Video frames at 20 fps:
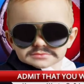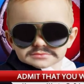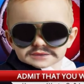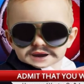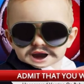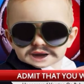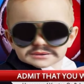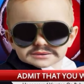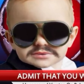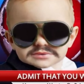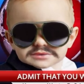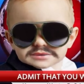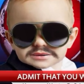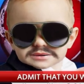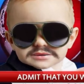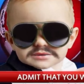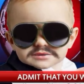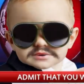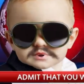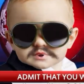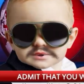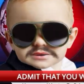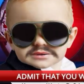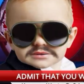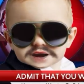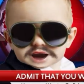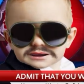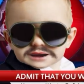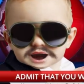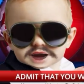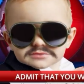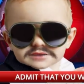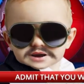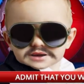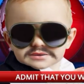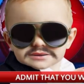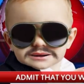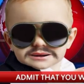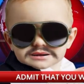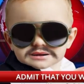uh,
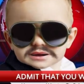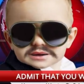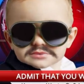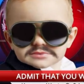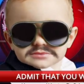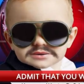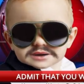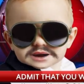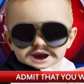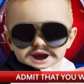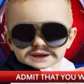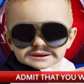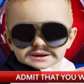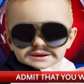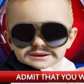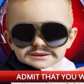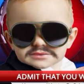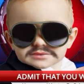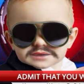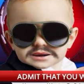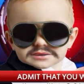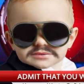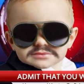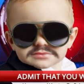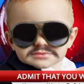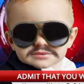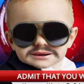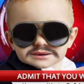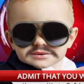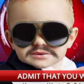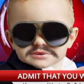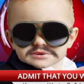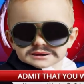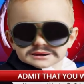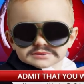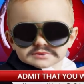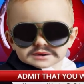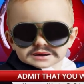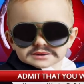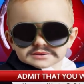regrettable waste of time you could you could
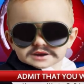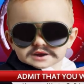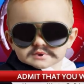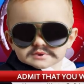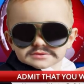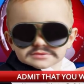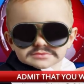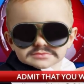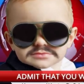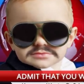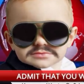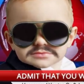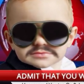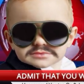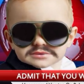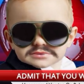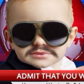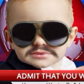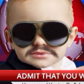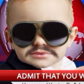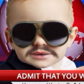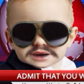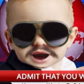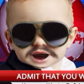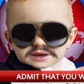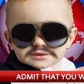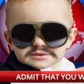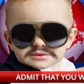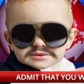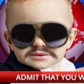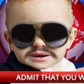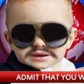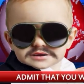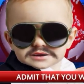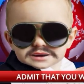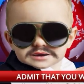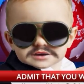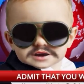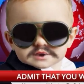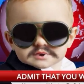ever do. Um, and
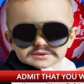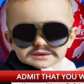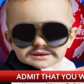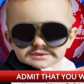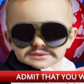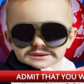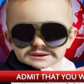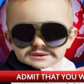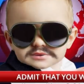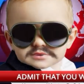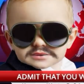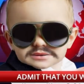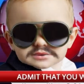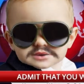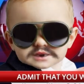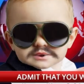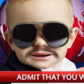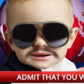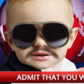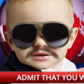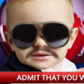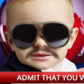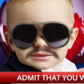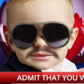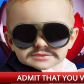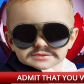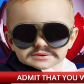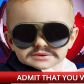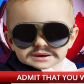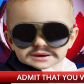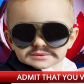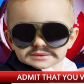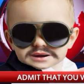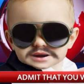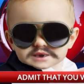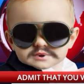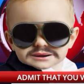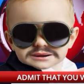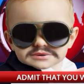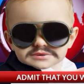then those stars, uh, they put in
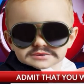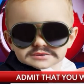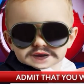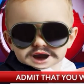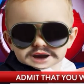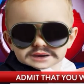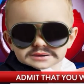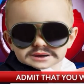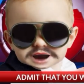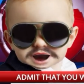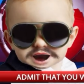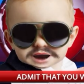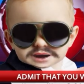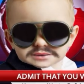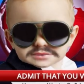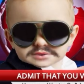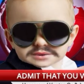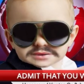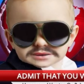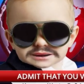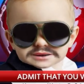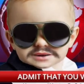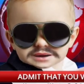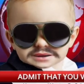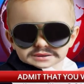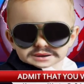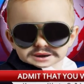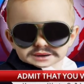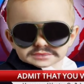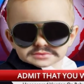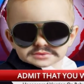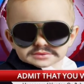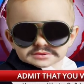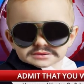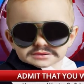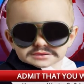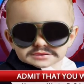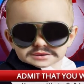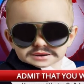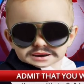a lot of work uh, to do it. Uh,
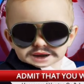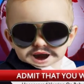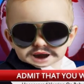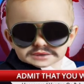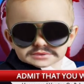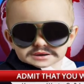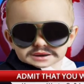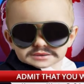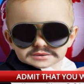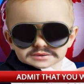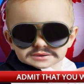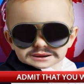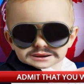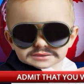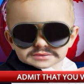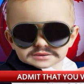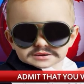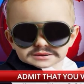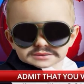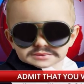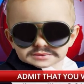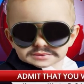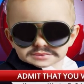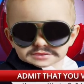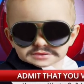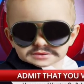uh they've got uh,